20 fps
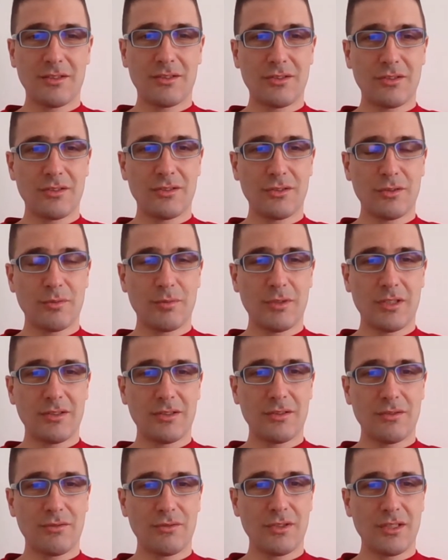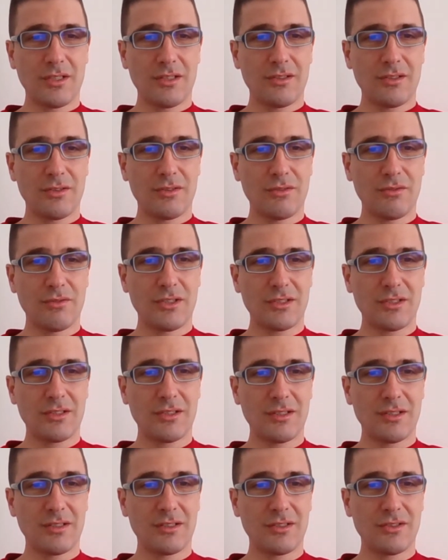returned to bantamweight, where
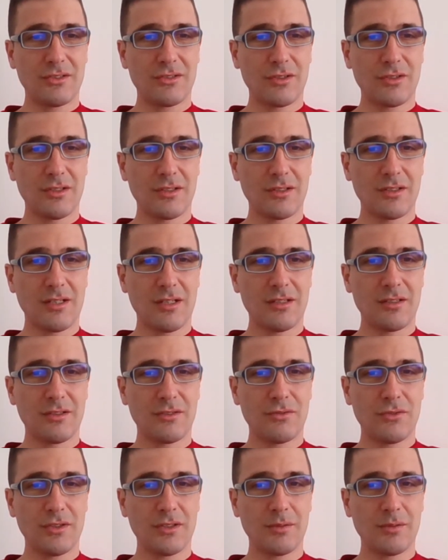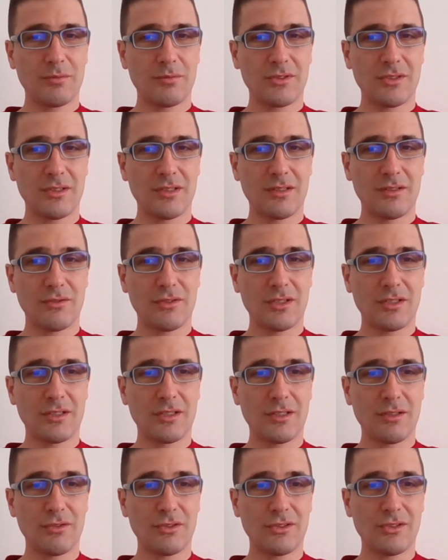he destroyed Kyler Phillips and where
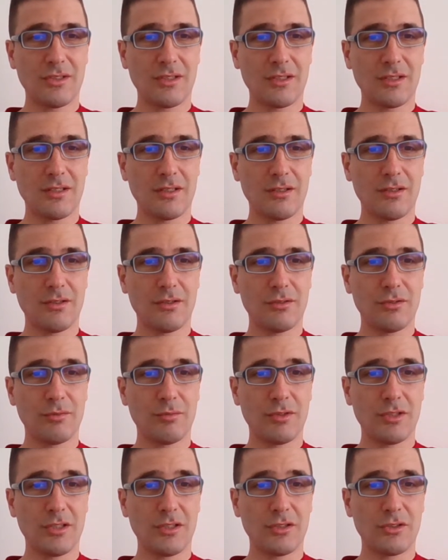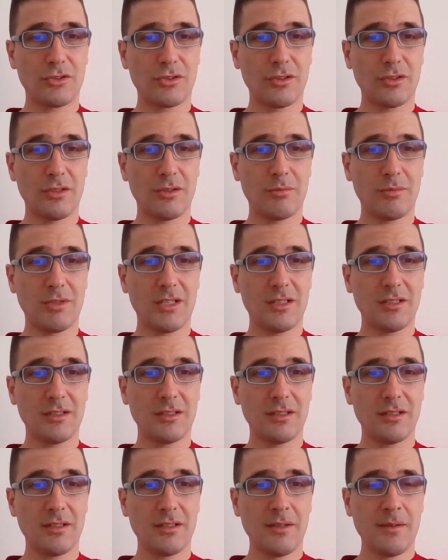he was TKO'd by Sean
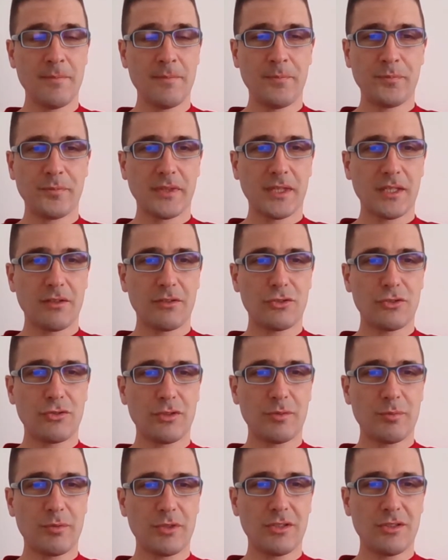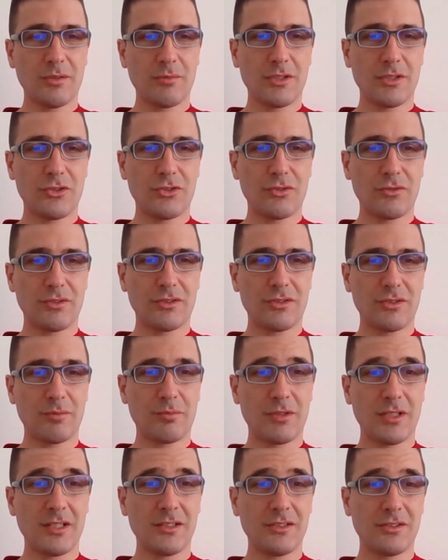O'Malley, which was pretty much of a
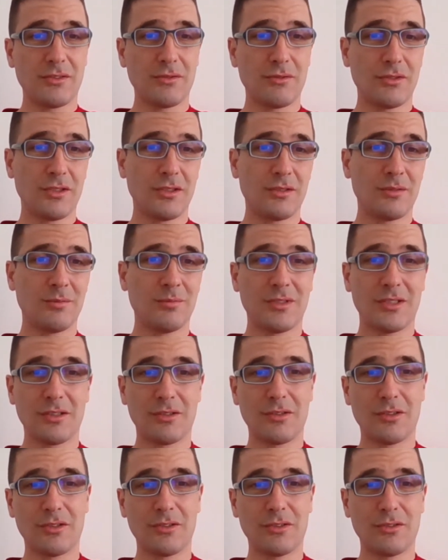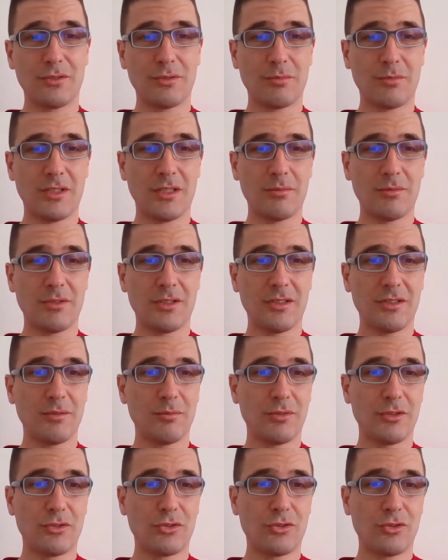surprising win, according to my
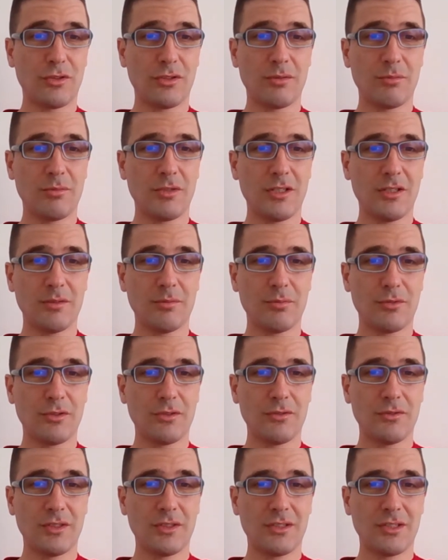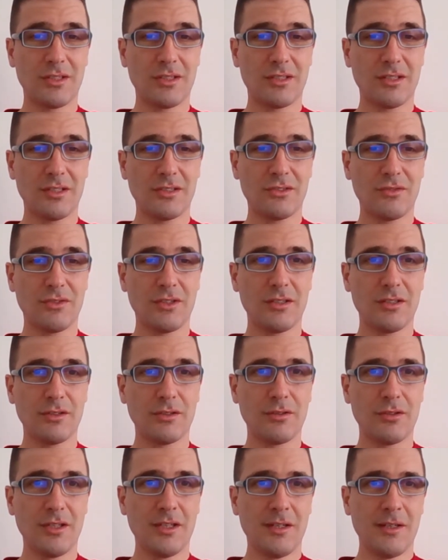mind, but Sean O'Malley proved that he has
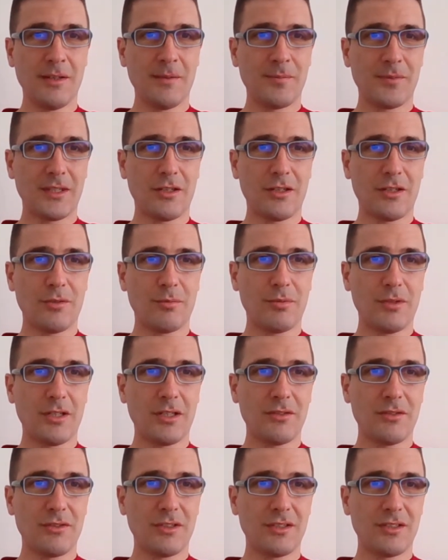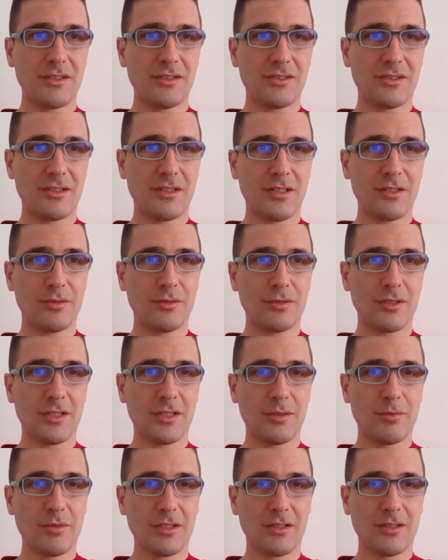value. Now Paiva is trying to
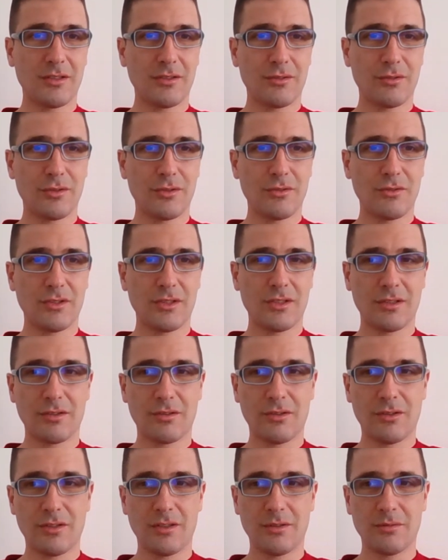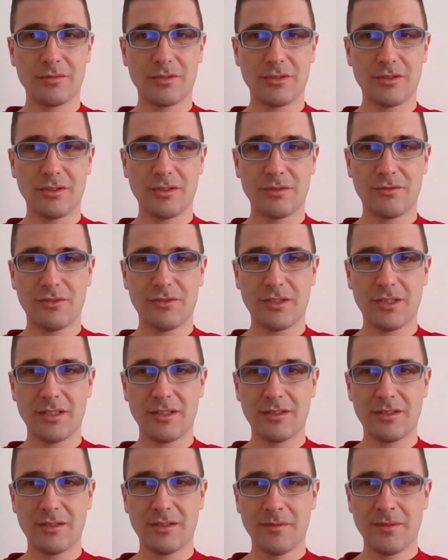get back into the winning column, gonna
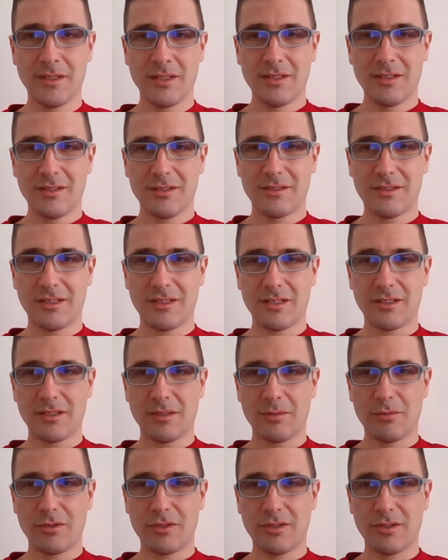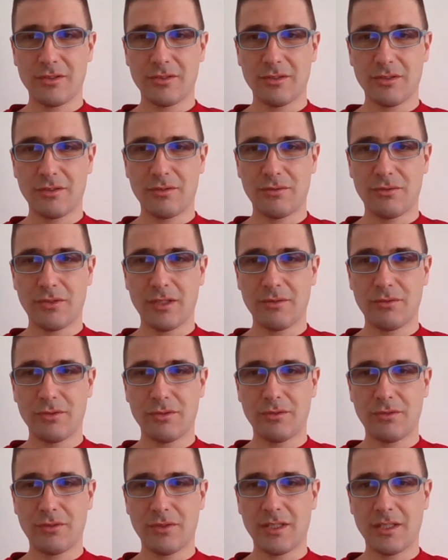fight Sergey Morozov,
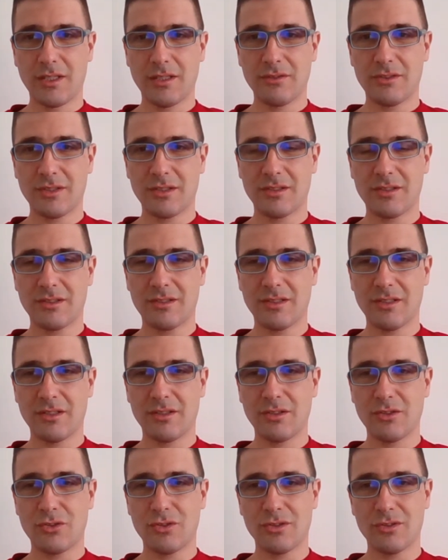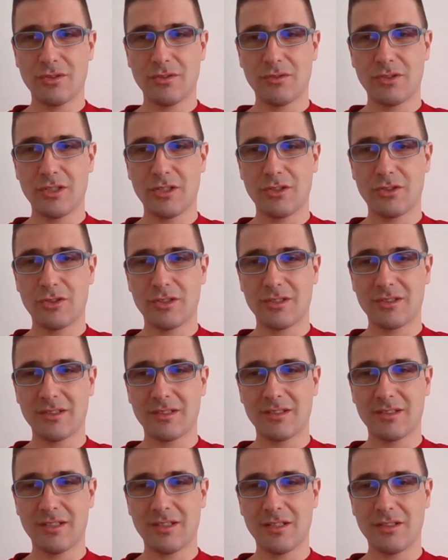5'5", 67 inches of reach,
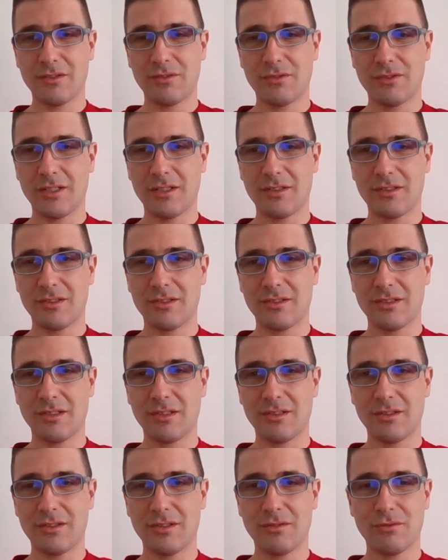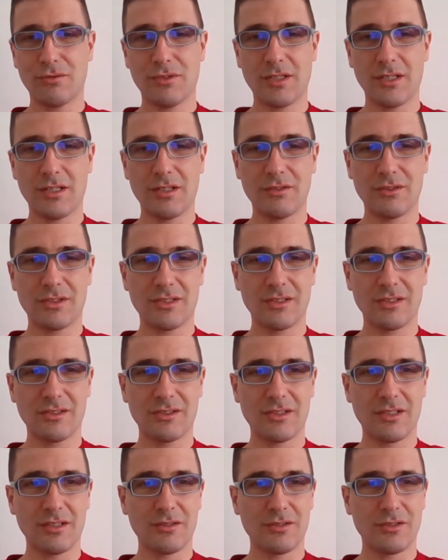Kazakhstani fighter, 17-5 is
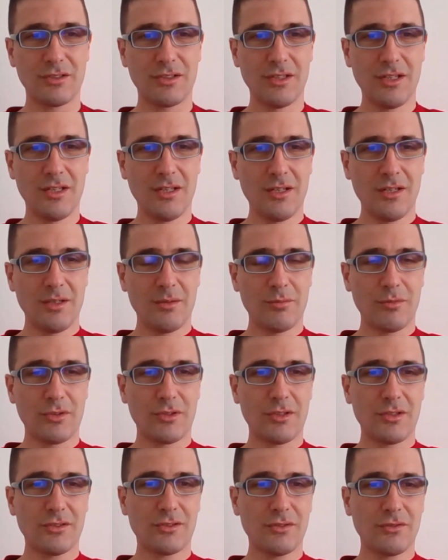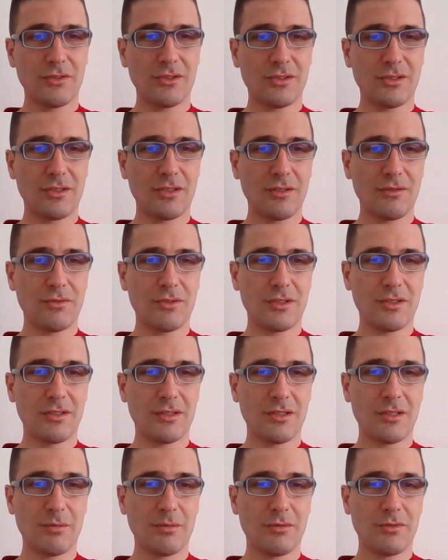his record. Morozov is a
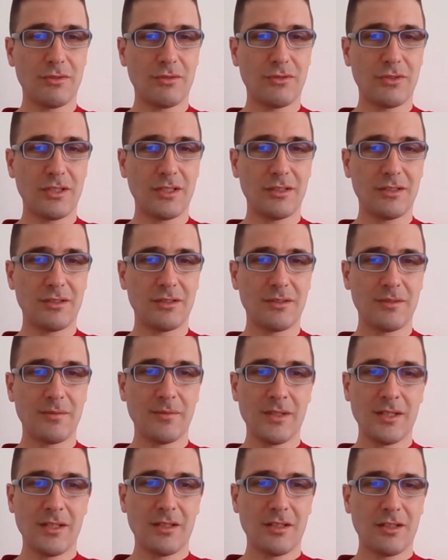different type of a fighter.